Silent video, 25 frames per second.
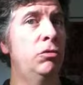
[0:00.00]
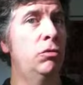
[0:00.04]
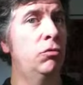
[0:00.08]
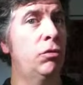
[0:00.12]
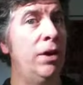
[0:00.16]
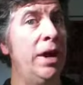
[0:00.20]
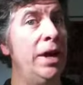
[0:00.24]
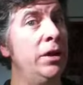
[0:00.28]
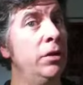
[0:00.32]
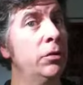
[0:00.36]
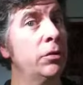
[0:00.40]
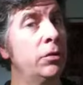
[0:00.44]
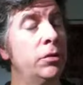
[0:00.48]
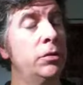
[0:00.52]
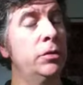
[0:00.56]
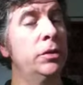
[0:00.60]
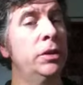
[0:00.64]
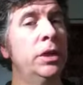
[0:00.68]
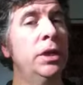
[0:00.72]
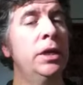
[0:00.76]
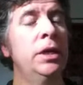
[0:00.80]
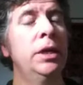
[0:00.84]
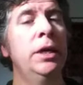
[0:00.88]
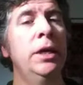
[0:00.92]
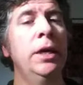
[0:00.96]
radical.
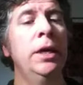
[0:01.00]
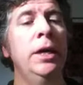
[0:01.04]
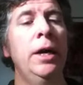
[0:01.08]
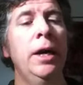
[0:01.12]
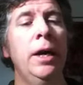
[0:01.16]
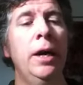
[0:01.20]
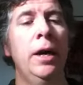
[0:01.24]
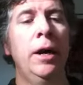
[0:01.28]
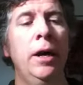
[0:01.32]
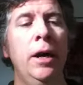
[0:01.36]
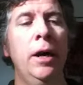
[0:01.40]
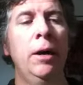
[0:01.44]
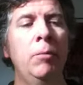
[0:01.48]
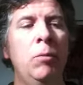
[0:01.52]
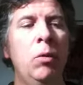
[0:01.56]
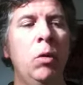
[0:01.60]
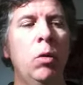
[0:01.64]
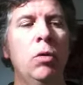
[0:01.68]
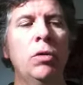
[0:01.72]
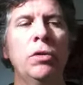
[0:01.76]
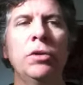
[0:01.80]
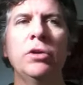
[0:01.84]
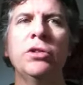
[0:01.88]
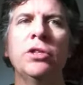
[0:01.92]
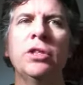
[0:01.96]

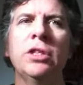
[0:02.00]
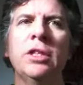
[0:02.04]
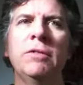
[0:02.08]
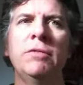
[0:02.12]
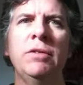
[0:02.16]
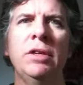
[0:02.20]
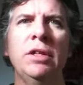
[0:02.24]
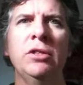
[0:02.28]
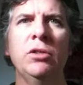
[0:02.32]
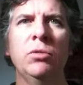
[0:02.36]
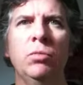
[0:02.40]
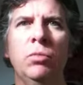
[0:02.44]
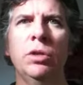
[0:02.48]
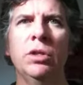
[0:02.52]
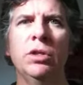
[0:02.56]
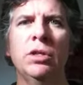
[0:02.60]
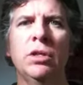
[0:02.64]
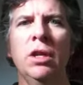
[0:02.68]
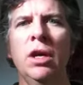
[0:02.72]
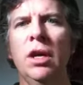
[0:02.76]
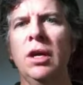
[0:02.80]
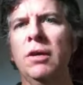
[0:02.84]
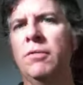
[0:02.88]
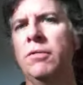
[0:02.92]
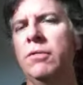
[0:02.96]
Or there's an event in one's
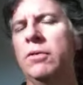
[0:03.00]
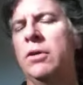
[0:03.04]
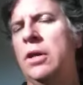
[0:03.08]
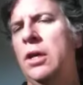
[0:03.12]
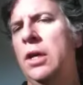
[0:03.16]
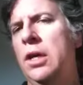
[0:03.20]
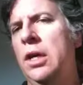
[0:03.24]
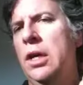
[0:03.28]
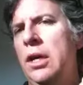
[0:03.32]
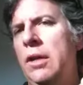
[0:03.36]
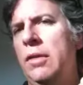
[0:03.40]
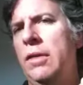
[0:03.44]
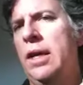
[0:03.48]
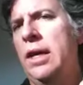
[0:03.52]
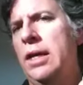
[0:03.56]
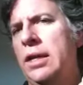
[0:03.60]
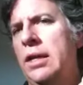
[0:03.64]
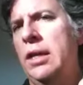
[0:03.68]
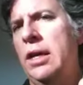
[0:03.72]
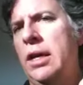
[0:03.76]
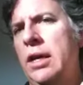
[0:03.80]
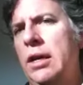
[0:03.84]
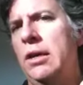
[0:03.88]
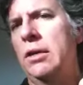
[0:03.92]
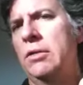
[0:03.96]
life that
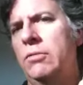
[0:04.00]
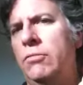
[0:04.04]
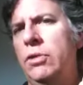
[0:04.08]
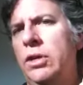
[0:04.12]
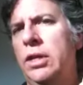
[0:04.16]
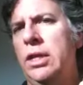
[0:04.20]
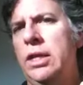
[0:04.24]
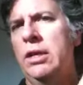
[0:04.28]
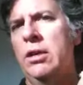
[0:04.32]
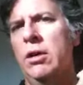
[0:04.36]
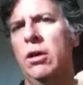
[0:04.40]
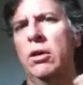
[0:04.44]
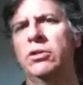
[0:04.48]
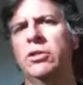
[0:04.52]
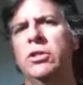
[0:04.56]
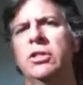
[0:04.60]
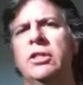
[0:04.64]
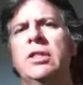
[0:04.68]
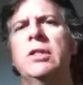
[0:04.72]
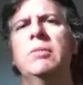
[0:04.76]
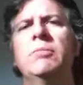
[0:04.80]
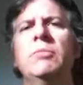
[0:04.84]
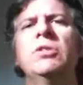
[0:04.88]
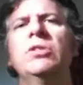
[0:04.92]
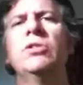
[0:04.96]
really causes
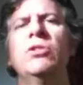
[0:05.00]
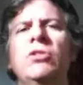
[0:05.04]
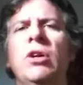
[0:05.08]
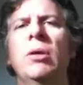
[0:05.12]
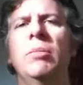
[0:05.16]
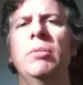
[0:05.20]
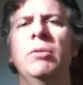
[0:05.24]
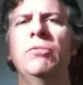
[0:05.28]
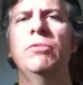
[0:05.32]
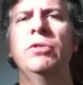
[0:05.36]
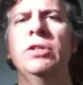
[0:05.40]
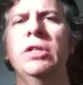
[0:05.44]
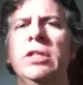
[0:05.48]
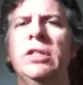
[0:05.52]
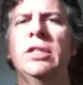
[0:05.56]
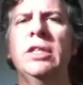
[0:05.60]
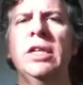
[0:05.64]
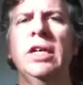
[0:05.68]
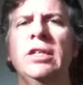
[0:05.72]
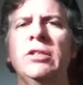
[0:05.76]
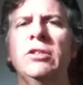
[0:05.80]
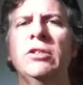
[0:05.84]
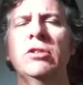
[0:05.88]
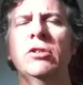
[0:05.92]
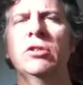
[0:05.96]
them to stop and
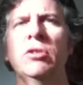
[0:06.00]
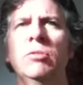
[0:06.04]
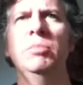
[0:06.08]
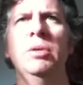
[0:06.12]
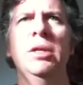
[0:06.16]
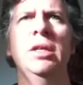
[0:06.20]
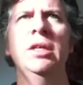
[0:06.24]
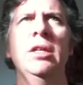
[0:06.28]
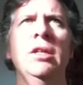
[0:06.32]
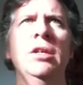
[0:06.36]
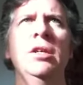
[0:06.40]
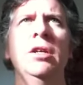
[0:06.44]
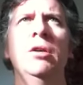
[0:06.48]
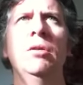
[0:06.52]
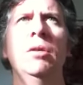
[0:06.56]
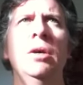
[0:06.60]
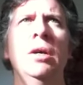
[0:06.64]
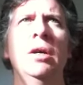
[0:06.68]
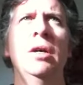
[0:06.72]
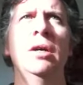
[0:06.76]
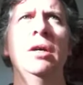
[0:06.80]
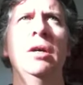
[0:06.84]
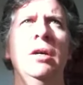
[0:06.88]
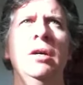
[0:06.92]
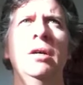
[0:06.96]
reassess. It could be,
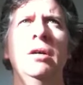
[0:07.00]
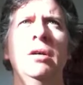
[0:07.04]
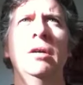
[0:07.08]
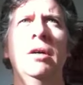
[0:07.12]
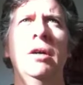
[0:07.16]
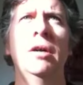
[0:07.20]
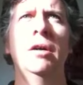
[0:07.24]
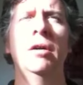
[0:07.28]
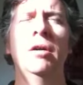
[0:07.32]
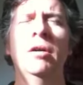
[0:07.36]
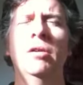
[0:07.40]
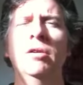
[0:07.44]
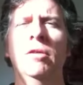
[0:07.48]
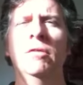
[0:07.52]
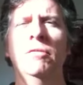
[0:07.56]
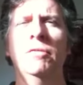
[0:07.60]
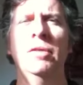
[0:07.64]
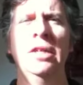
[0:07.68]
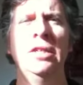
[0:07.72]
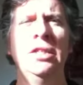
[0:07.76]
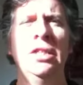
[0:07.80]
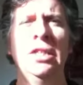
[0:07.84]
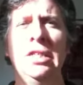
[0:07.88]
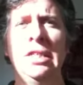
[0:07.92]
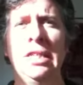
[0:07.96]

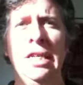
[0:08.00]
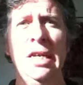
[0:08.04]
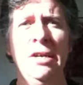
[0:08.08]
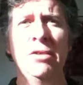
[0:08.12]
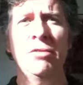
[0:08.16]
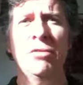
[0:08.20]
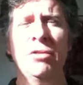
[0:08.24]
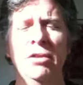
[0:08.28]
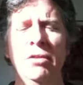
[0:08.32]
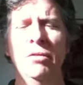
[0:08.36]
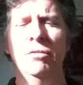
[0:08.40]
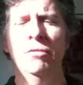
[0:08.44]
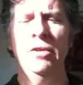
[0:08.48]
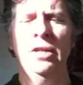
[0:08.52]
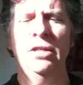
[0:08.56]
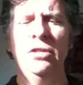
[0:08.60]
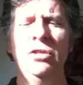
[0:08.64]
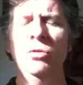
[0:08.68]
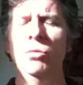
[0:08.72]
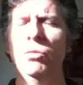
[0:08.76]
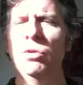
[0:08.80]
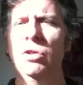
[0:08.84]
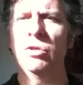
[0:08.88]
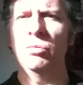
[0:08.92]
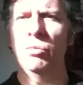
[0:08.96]
facing death,
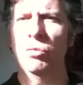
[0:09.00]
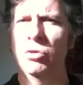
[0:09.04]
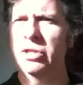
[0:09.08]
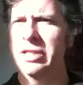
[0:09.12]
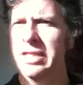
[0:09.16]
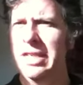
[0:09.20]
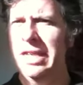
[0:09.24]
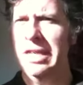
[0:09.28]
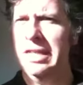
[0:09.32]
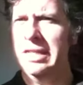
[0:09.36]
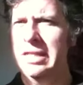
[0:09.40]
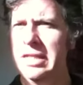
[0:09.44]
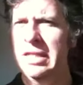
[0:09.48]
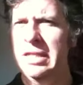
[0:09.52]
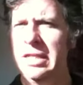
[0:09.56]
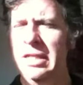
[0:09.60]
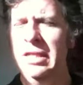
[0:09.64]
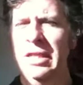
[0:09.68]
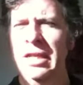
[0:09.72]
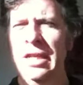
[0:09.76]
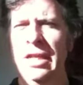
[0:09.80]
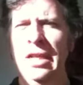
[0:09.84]
facing one's mortality,